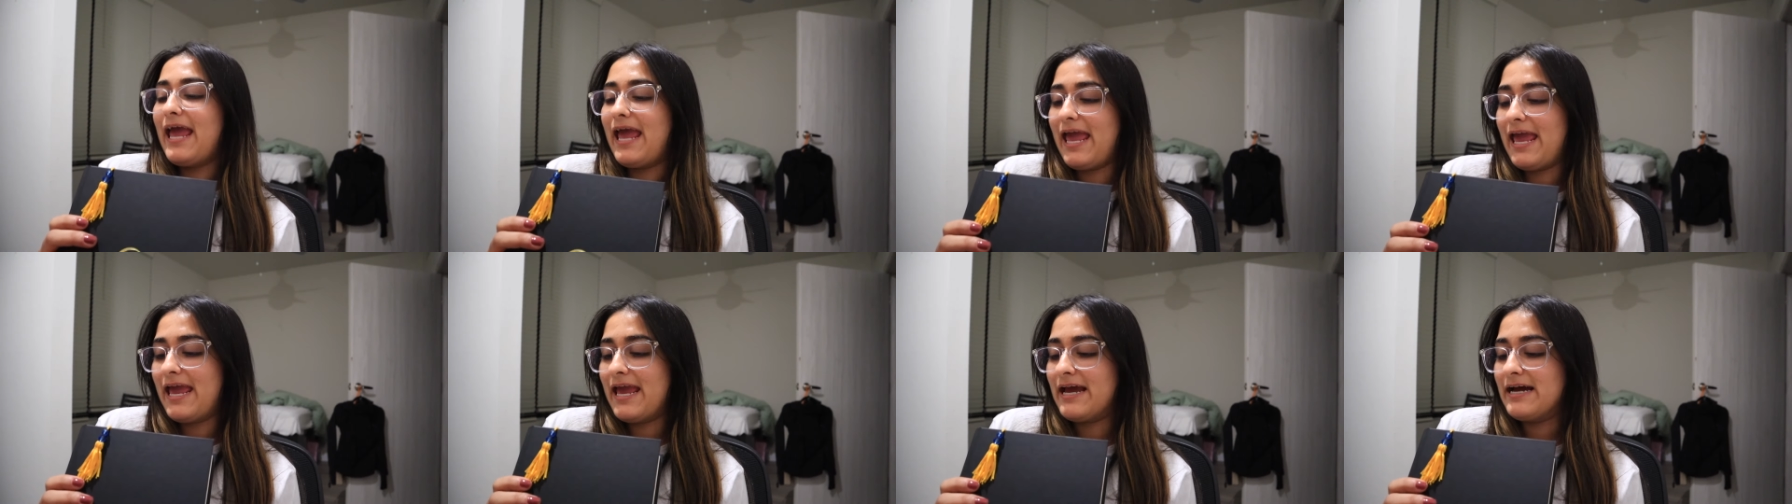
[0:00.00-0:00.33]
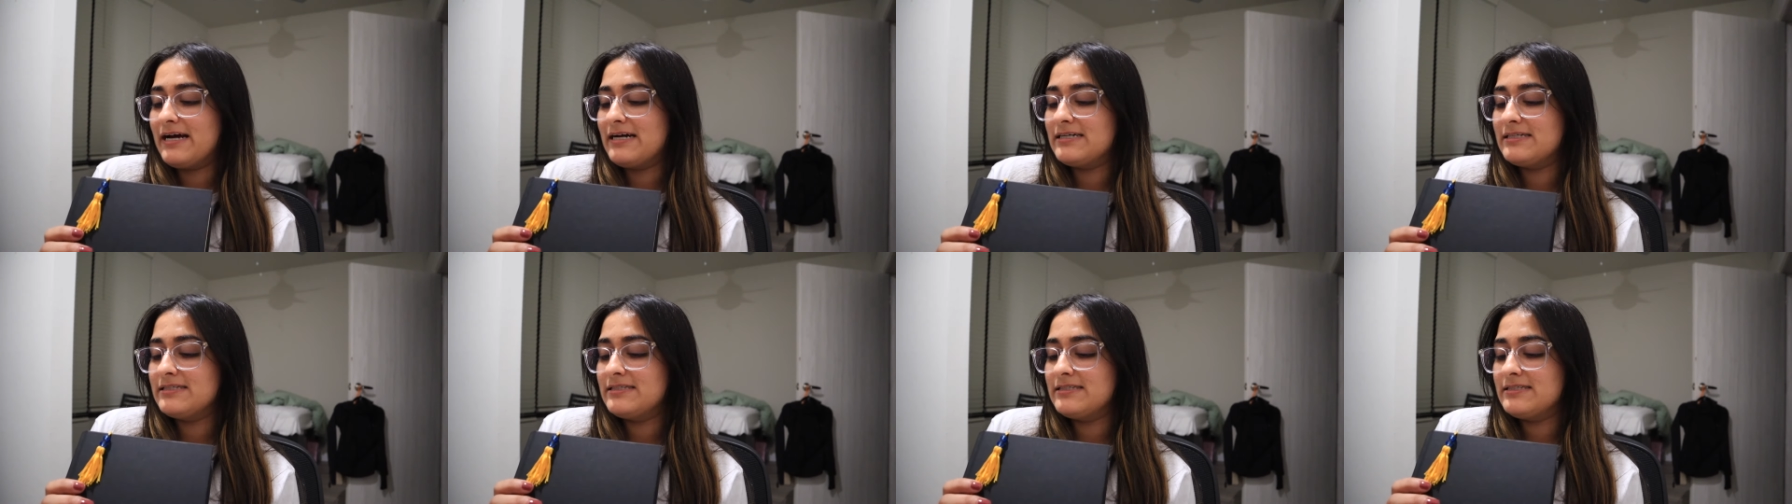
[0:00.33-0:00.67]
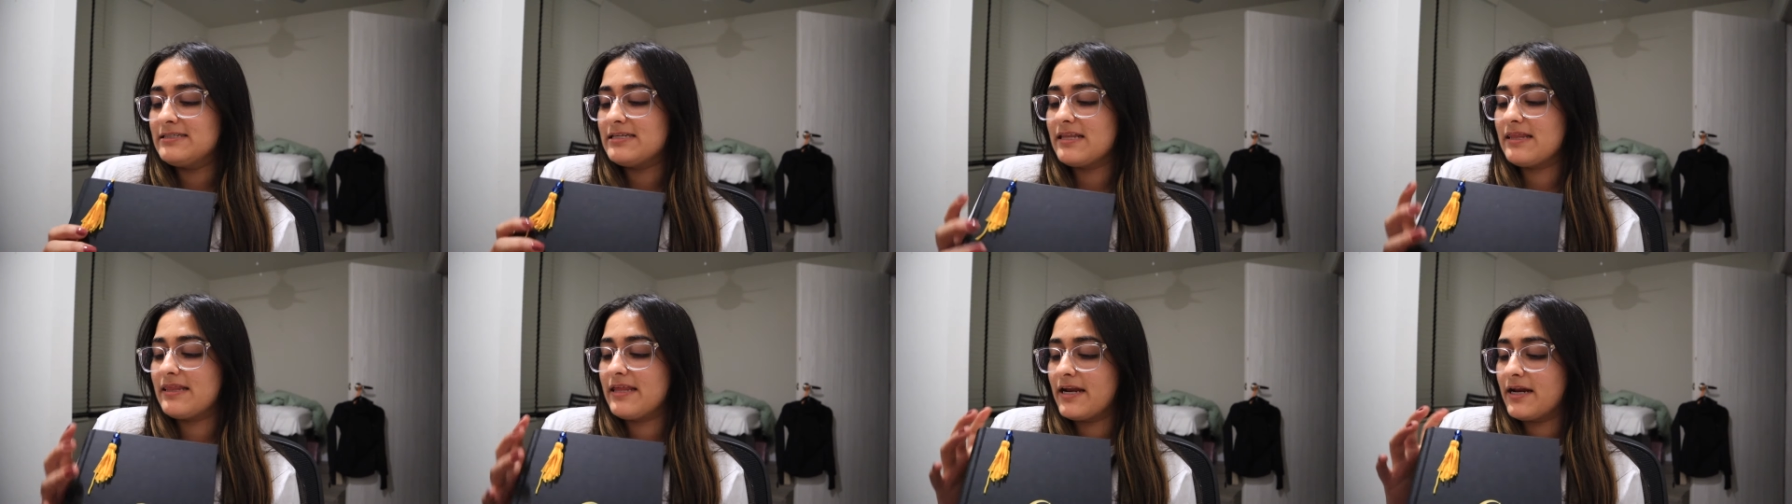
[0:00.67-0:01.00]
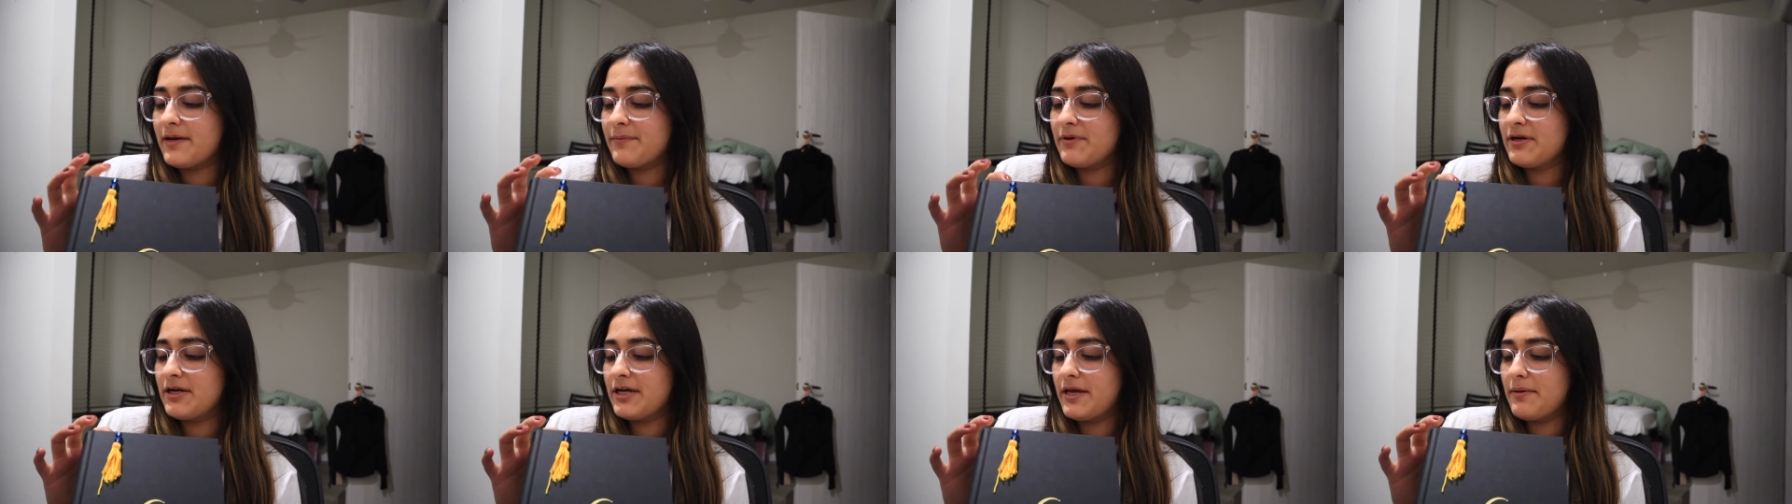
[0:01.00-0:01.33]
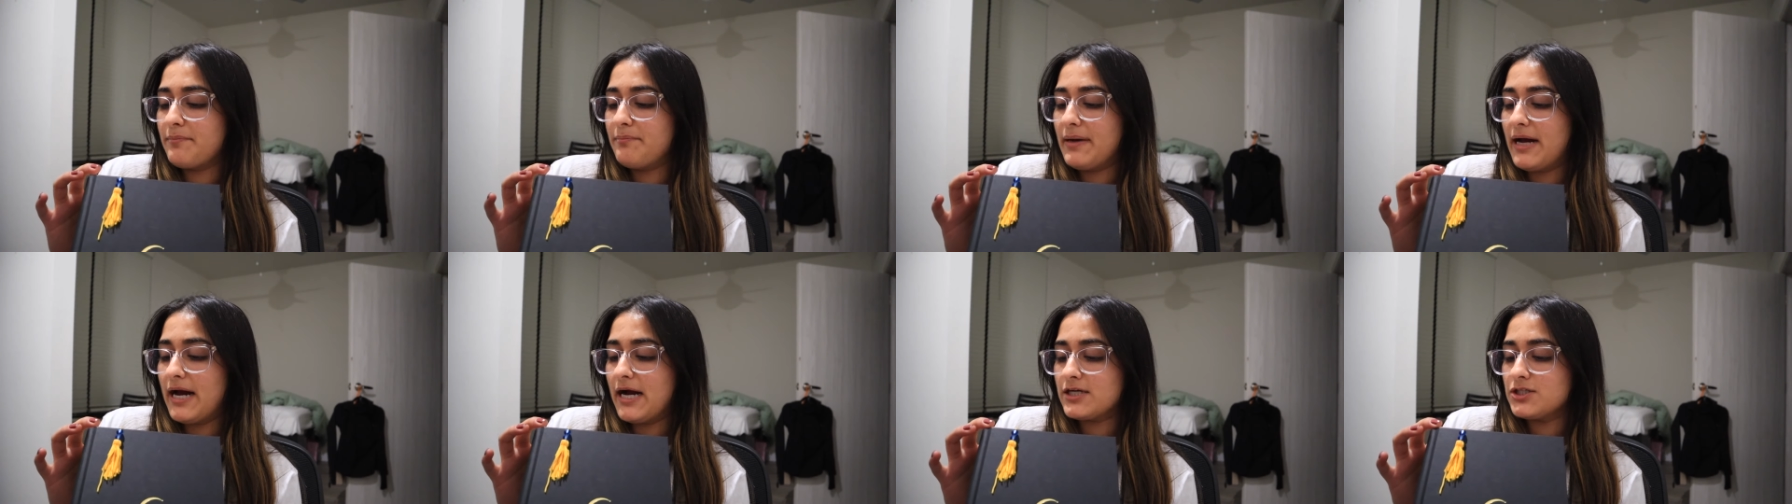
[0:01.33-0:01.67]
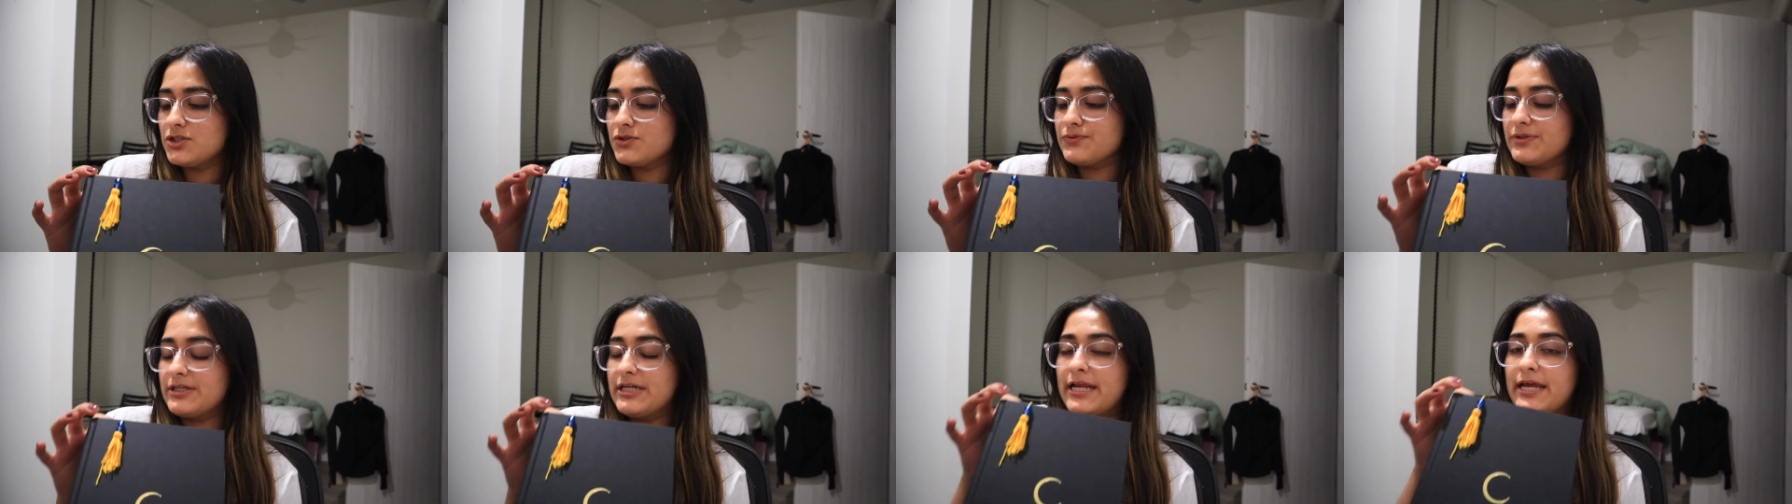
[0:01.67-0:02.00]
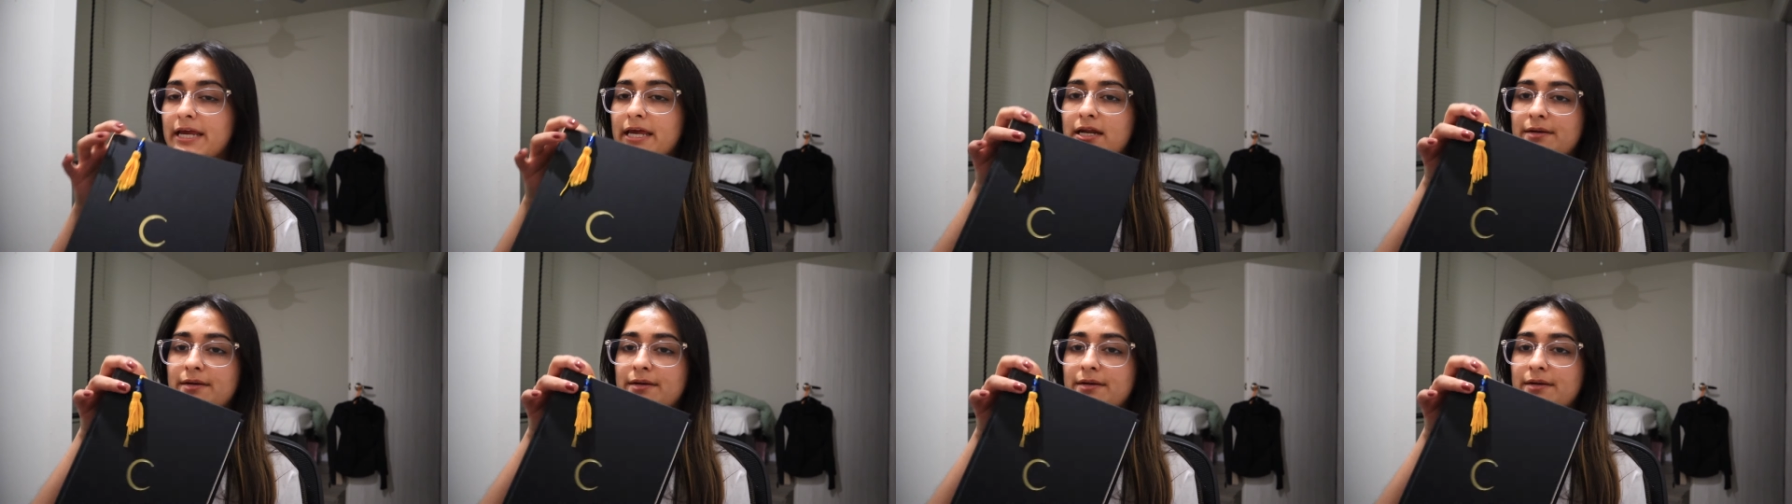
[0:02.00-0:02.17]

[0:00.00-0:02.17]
And then I'm going to get back to reading